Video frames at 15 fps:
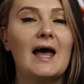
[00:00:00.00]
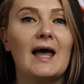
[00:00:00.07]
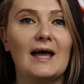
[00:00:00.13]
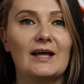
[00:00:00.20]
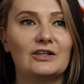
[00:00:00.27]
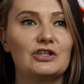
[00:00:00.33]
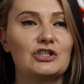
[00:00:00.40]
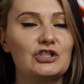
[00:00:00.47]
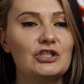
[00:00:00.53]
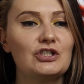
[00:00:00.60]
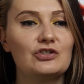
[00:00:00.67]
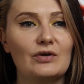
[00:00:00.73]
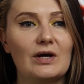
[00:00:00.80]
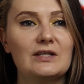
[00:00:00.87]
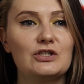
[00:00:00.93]
and she
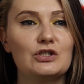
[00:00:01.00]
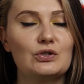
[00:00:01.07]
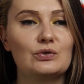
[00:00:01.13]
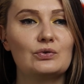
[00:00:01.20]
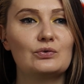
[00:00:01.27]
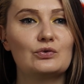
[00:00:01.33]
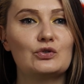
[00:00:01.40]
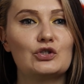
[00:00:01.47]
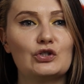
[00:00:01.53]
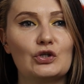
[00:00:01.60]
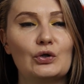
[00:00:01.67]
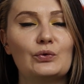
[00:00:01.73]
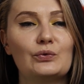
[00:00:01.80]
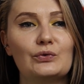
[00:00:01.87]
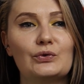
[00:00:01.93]
tries to
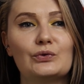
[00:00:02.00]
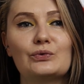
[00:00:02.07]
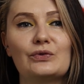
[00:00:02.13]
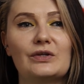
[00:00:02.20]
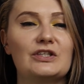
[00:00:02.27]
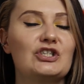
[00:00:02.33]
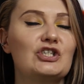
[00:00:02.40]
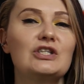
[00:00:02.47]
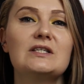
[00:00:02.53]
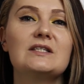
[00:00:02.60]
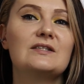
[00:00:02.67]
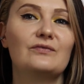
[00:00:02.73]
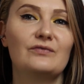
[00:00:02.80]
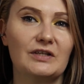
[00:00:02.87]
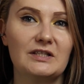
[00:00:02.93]
show you that she
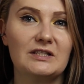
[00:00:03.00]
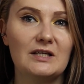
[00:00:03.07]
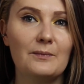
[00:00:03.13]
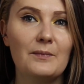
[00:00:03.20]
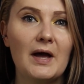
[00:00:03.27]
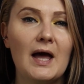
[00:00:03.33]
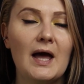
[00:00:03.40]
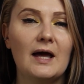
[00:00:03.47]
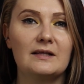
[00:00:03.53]
is a victim,